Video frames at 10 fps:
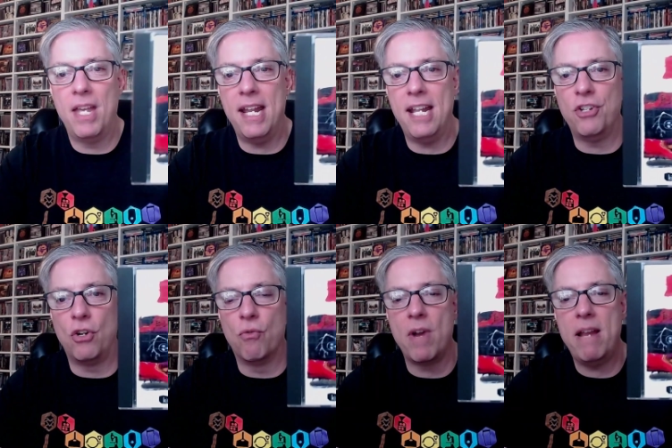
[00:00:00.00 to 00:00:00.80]
It's a
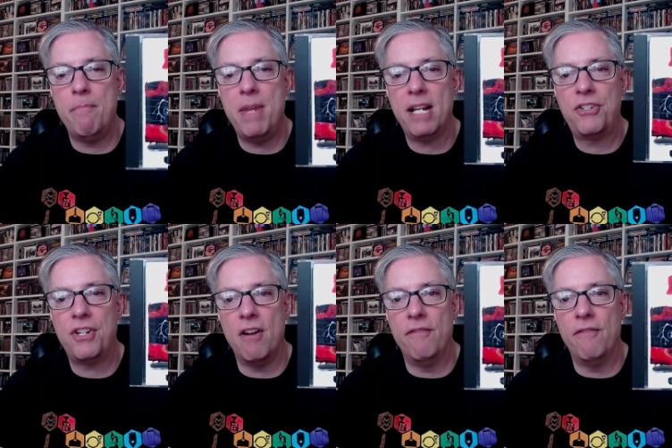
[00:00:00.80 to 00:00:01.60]
great mix
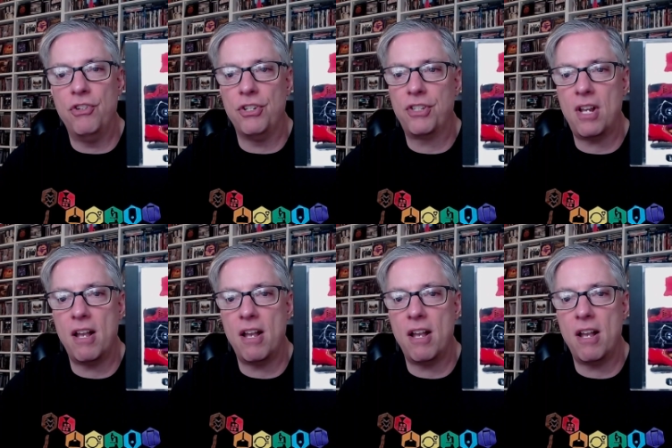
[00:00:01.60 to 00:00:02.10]
of just